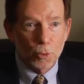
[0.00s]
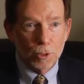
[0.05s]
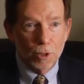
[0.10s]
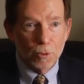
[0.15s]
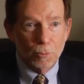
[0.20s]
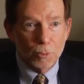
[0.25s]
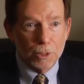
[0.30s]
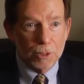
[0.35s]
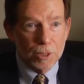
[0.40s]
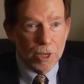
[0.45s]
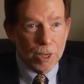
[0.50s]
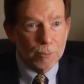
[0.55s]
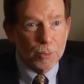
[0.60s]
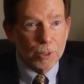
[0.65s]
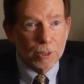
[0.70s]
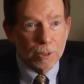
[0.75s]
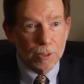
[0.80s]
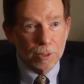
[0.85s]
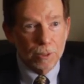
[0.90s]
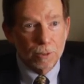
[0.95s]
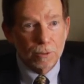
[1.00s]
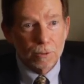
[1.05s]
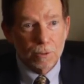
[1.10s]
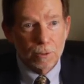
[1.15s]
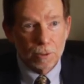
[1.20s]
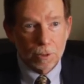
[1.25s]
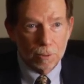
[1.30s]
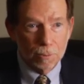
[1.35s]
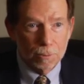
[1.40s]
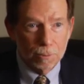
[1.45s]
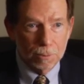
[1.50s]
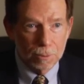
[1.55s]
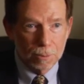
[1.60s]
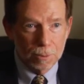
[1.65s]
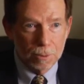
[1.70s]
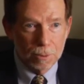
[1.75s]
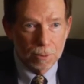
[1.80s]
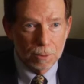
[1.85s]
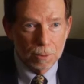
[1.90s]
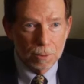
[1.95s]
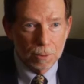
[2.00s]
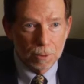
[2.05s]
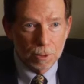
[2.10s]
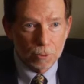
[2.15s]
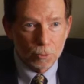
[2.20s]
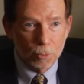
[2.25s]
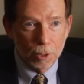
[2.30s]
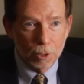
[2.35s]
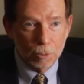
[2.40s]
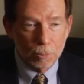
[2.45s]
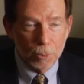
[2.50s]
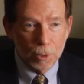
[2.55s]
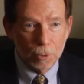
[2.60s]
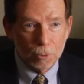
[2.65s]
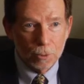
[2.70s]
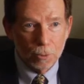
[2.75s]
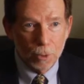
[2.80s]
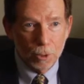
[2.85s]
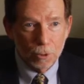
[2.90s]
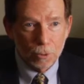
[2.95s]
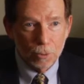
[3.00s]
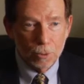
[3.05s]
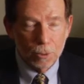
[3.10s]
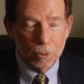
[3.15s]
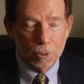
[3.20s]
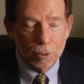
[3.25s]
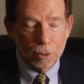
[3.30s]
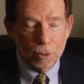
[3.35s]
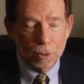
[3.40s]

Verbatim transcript: And I'll be typing it into the electronic medical record.